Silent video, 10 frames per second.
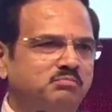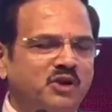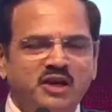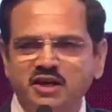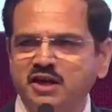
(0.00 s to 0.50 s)

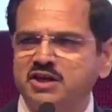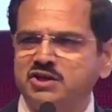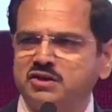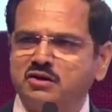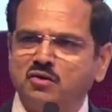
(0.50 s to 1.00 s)

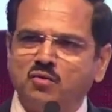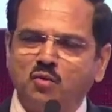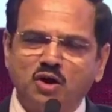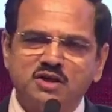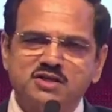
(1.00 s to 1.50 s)
irrigation,
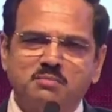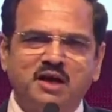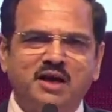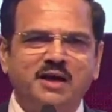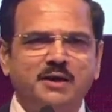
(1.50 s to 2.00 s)
water
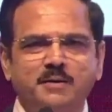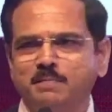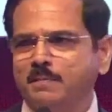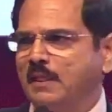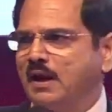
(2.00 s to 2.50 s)
supply,
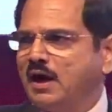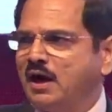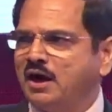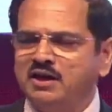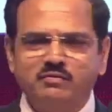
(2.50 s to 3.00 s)

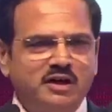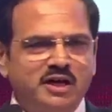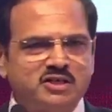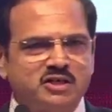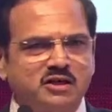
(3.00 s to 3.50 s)
even
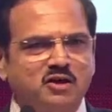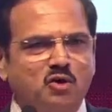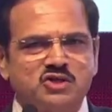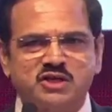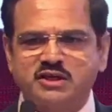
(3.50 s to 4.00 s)
electrical
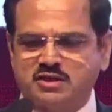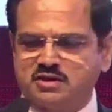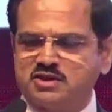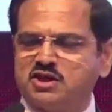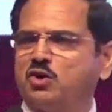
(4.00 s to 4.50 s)

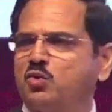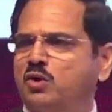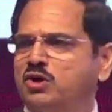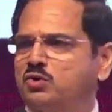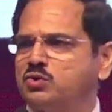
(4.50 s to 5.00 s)
contractors who
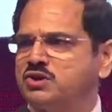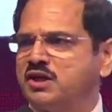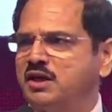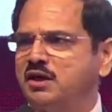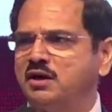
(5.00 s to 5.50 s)
are
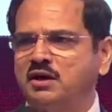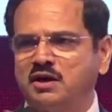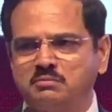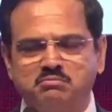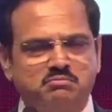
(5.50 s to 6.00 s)
using
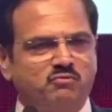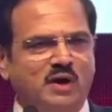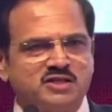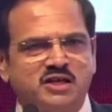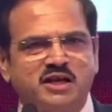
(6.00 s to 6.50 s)

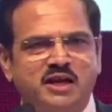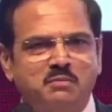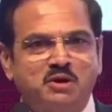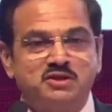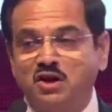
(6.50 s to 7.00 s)
wires and
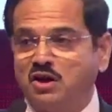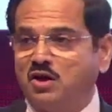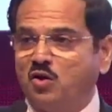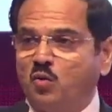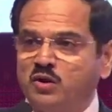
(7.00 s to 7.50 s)
cables,
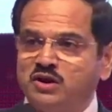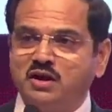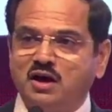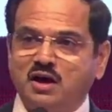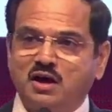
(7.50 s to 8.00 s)

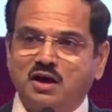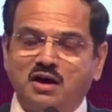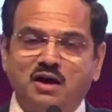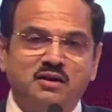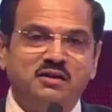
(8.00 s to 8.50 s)
whether
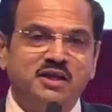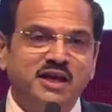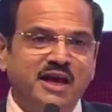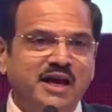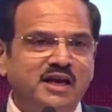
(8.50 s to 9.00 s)

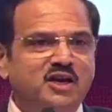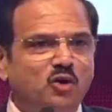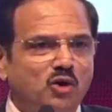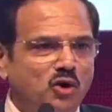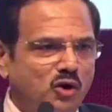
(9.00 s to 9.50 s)
they agree
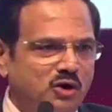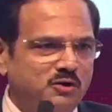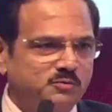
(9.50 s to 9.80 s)
or not?